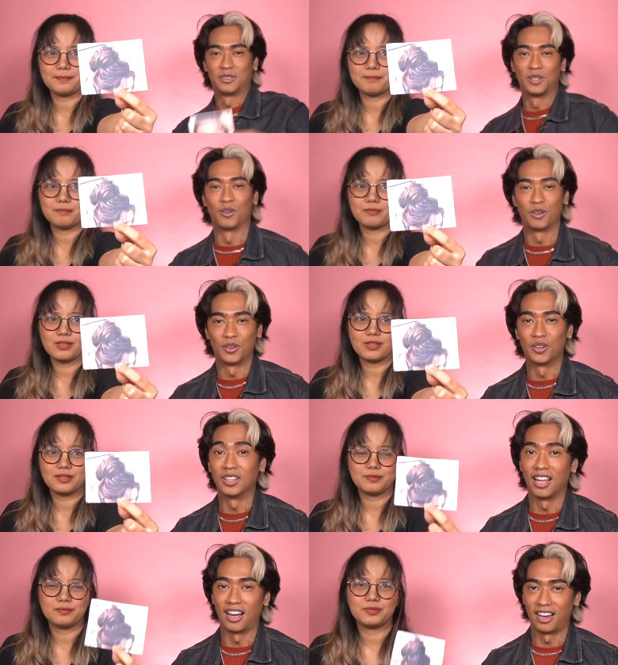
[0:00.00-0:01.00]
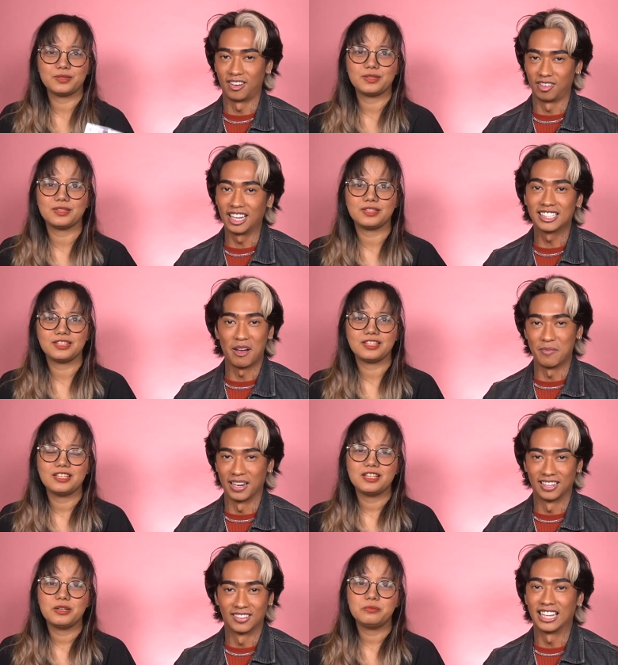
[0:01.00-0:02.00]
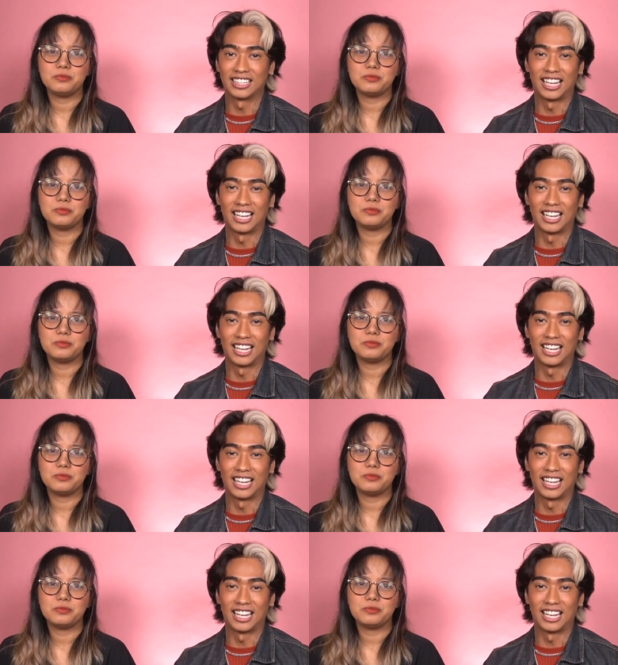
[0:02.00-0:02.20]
Speaker 1: So, good luck. Good luck sa amin. Good luck